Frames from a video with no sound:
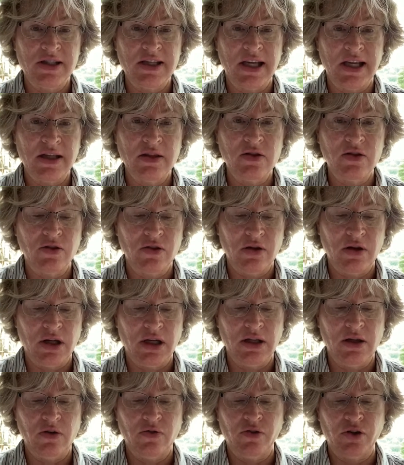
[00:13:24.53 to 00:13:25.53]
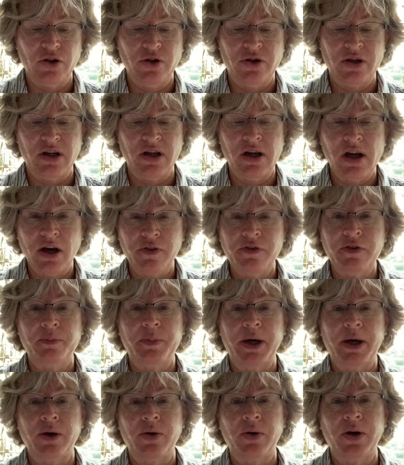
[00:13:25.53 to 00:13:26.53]
answered and you've learned enough
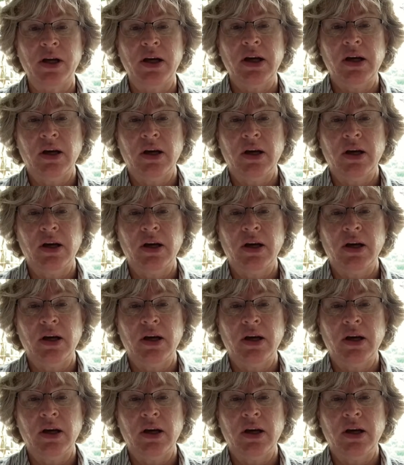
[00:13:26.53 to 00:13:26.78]
about